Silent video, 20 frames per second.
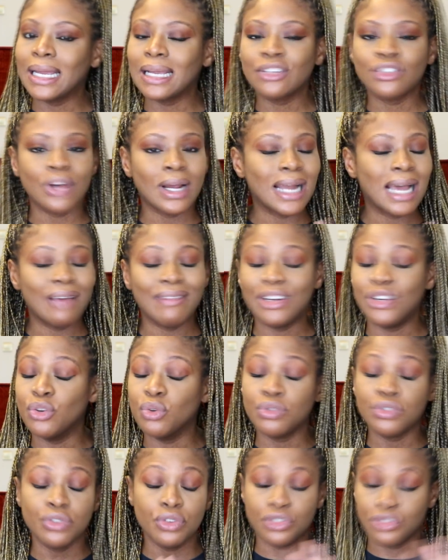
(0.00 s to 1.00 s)
trying to have no
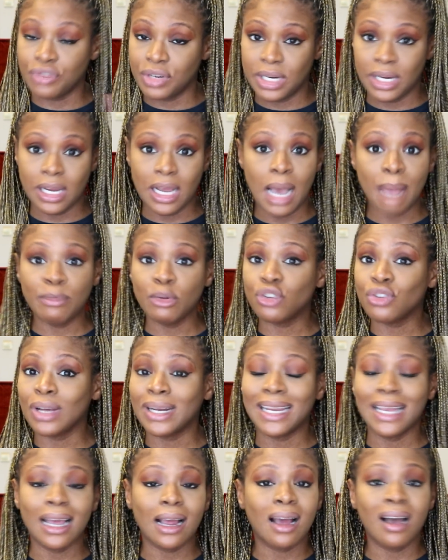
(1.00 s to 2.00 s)
surgery here. I'm not trying
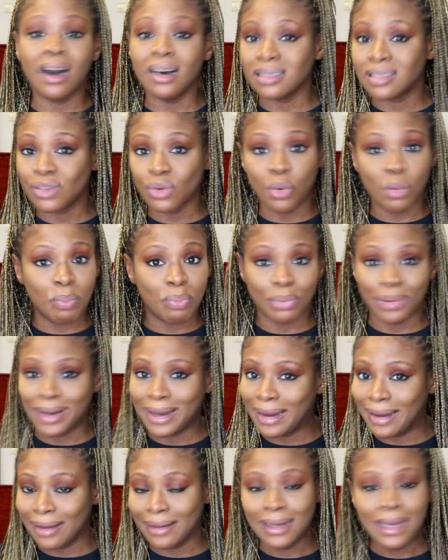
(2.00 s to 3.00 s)
to get cut open
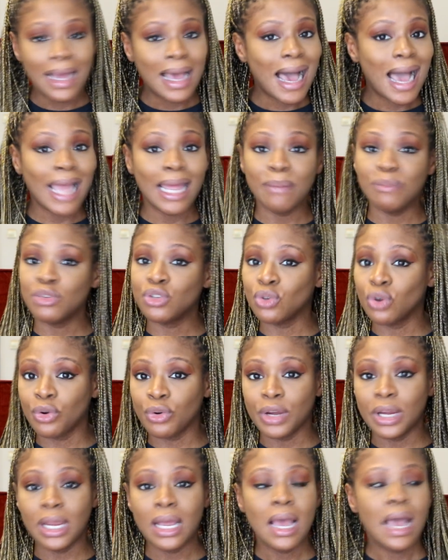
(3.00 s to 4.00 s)
here. I am
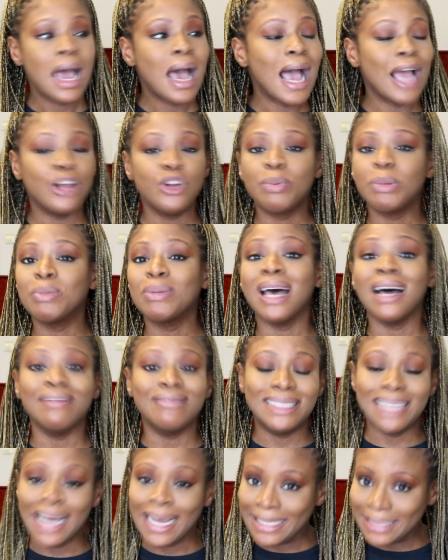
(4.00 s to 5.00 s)
sorry. I know people that
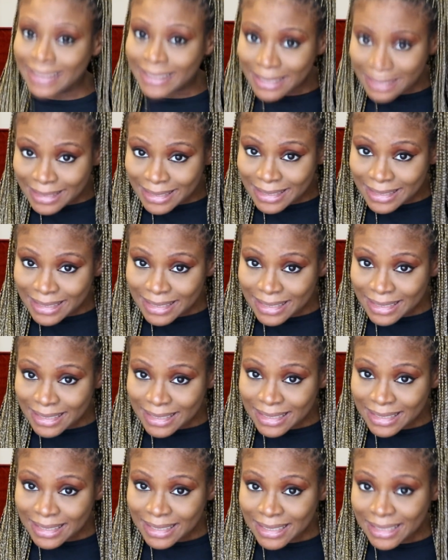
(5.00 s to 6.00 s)
have died.
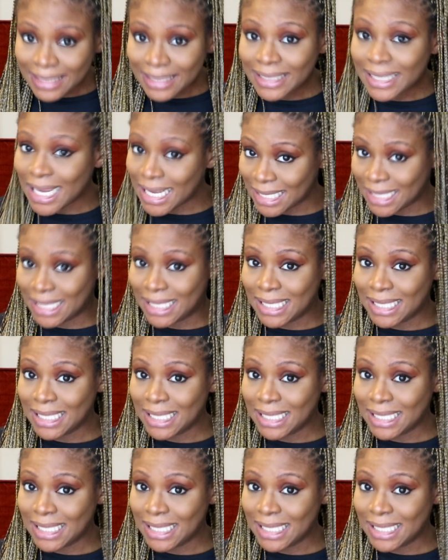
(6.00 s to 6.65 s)
Yes,